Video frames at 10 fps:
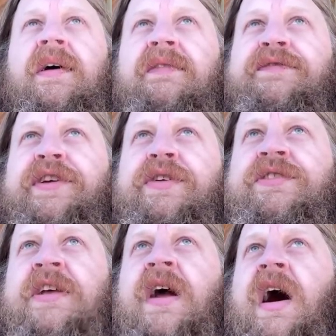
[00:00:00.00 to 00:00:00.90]
for you
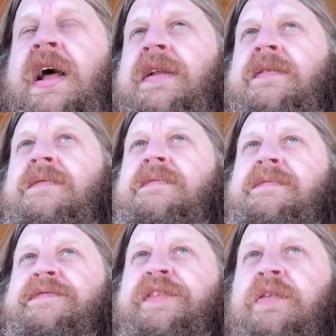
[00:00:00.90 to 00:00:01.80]
to not
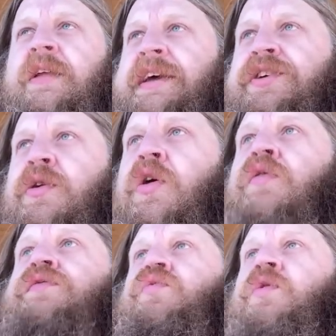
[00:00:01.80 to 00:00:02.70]
feel like you're
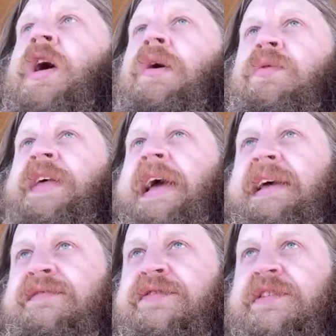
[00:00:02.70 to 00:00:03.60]
overwrought with
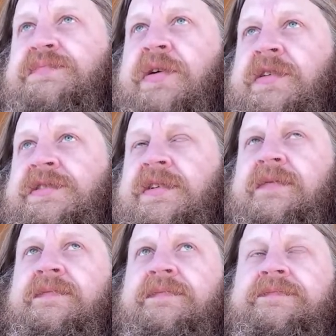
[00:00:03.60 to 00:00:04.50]
hate for this person.